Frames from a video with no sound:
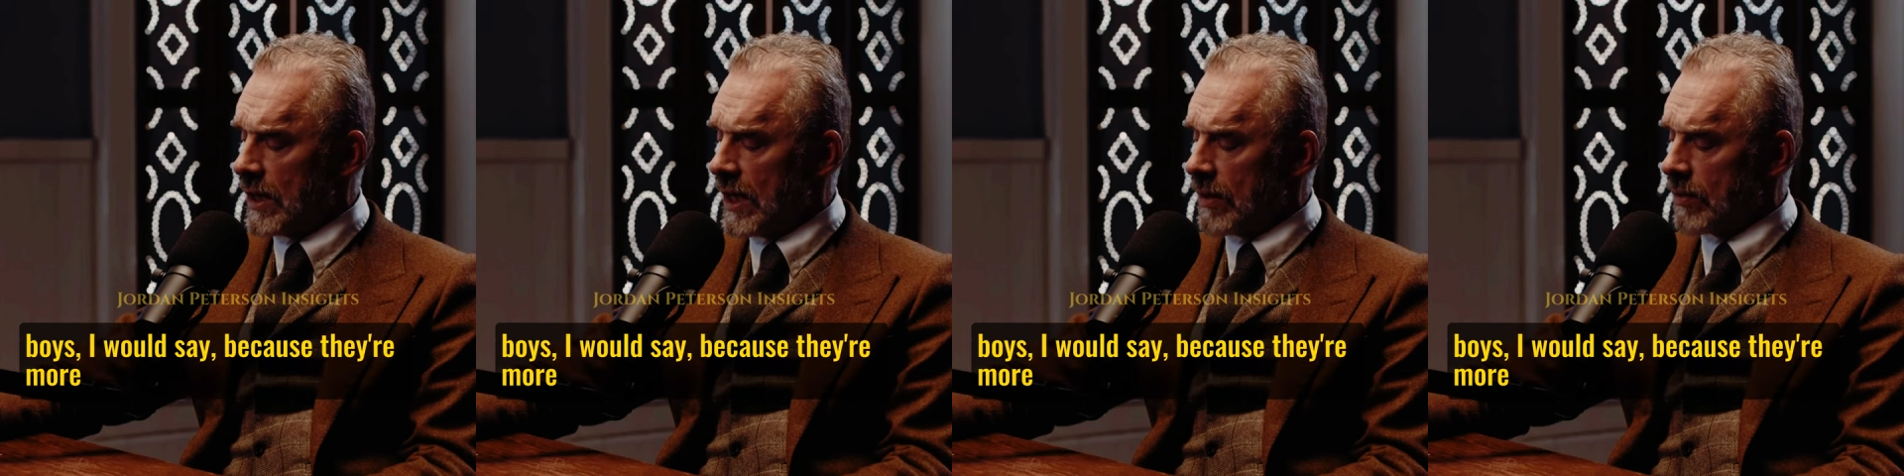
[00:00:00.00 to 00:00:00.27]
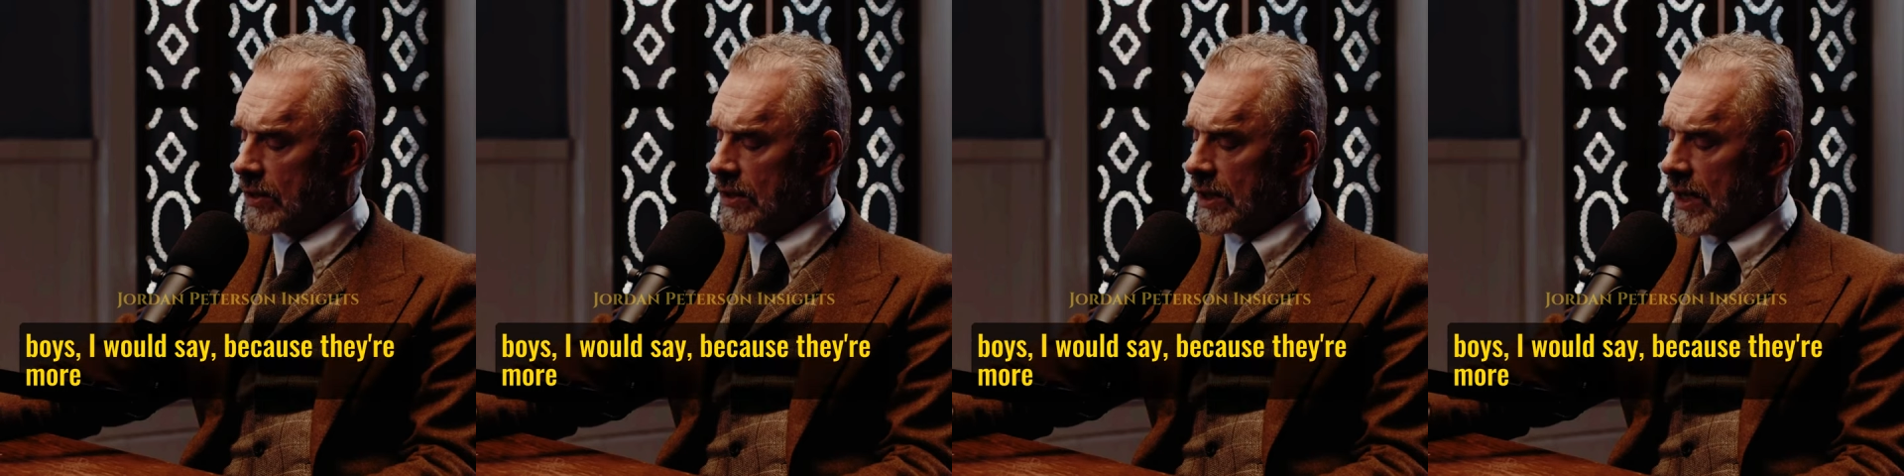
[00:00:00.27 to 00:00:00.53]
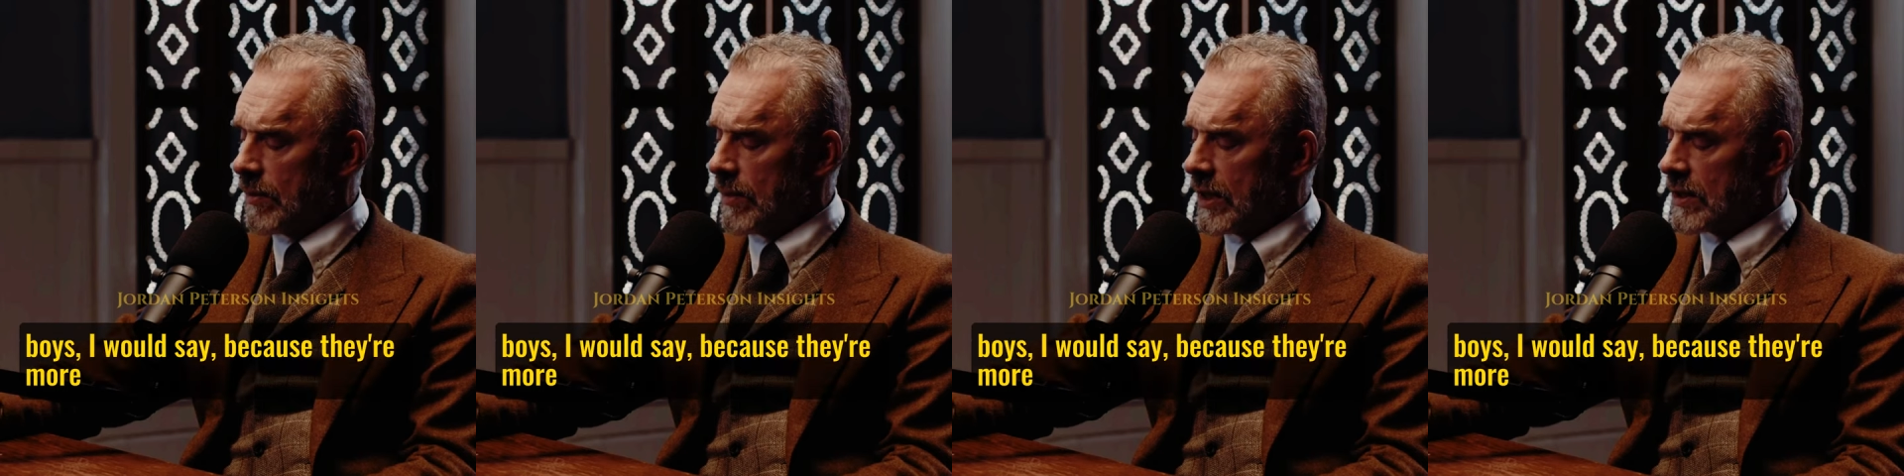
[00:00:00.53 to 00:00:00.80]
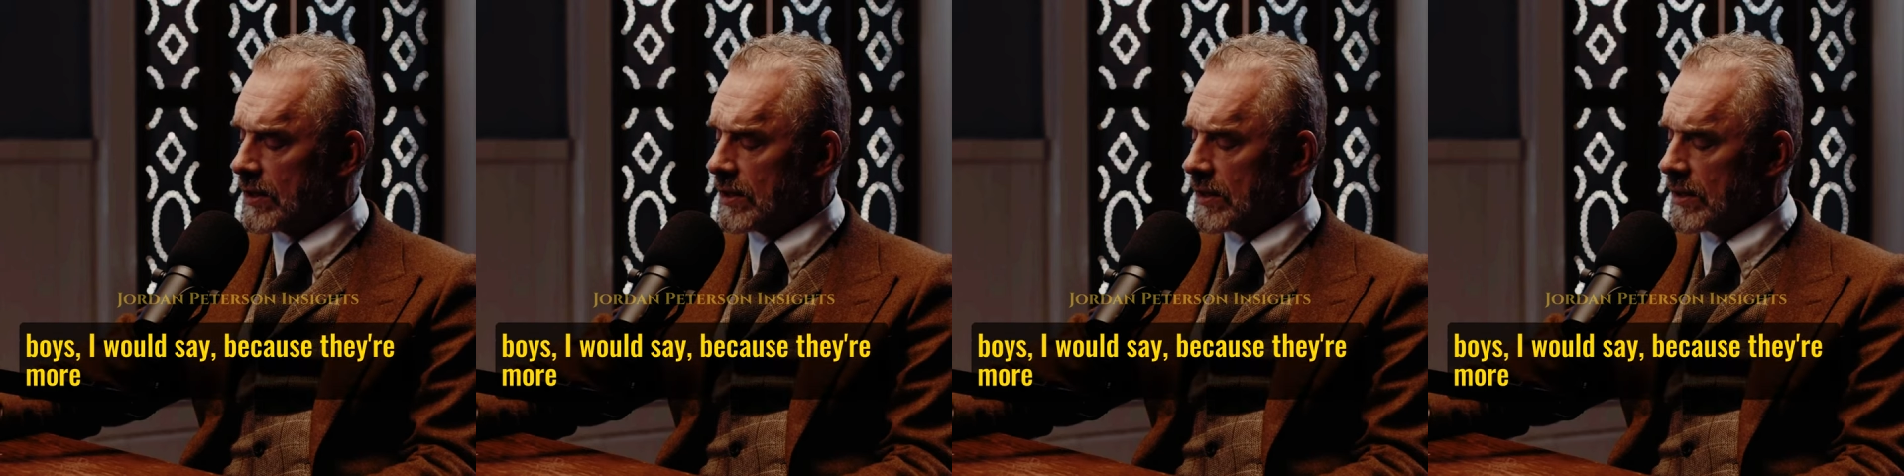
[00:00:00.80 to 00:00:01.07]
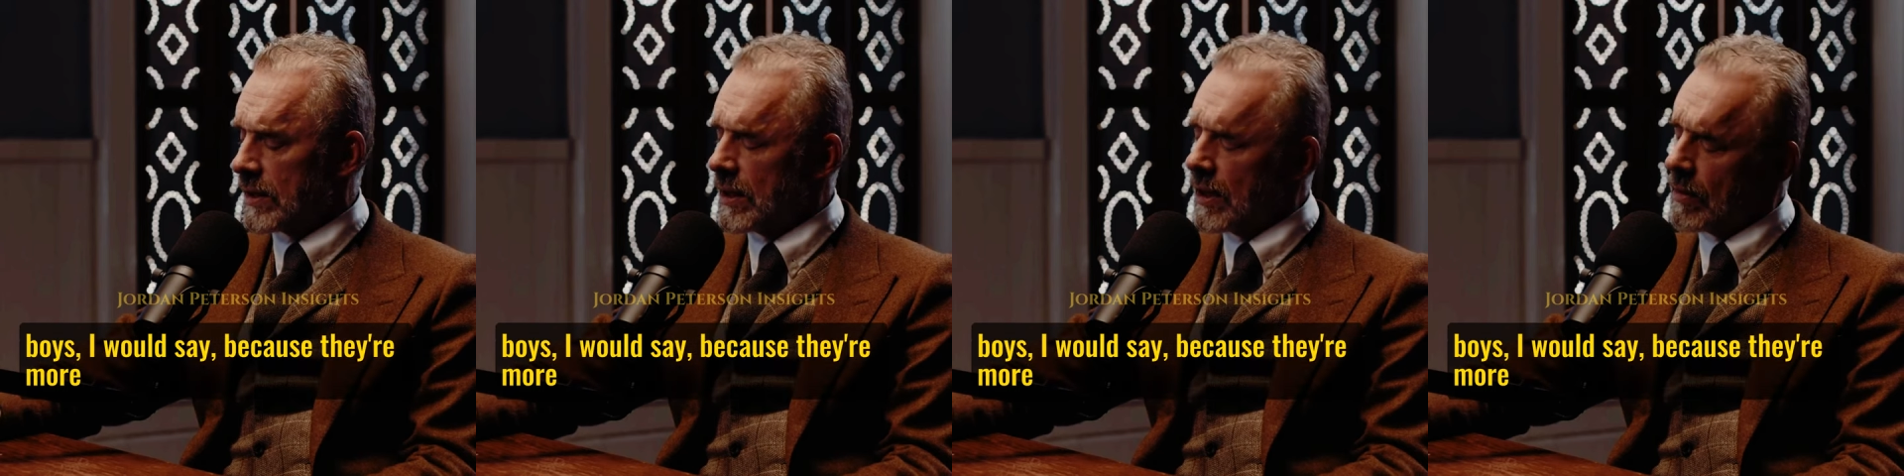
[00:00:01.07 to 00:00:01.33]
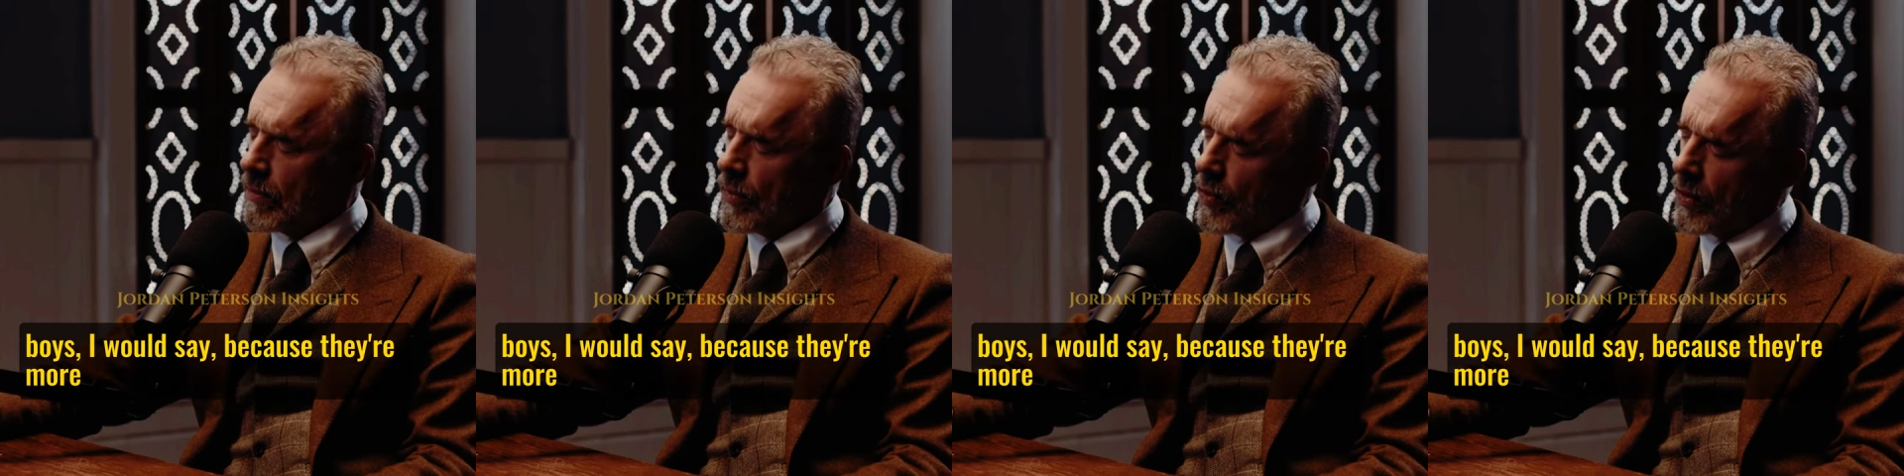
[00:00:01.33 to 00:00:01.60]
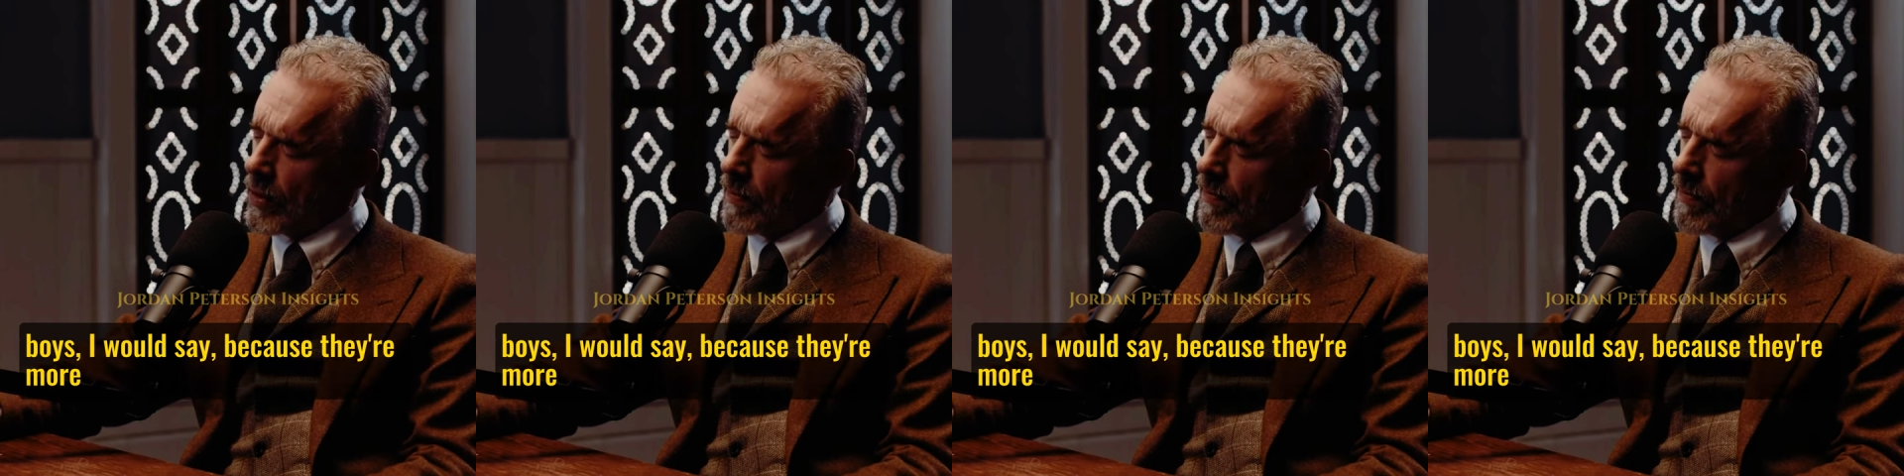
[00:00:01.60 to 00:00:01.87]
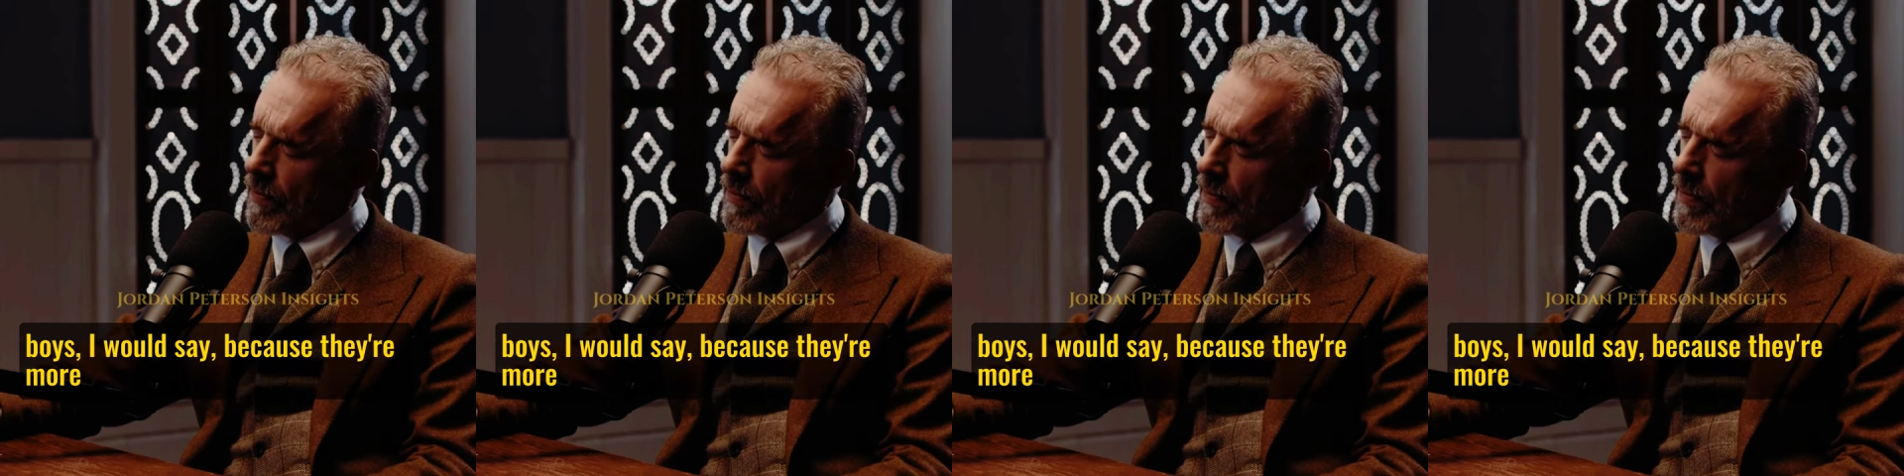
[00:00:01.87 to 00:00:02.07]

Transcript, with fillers: I would say, because they're more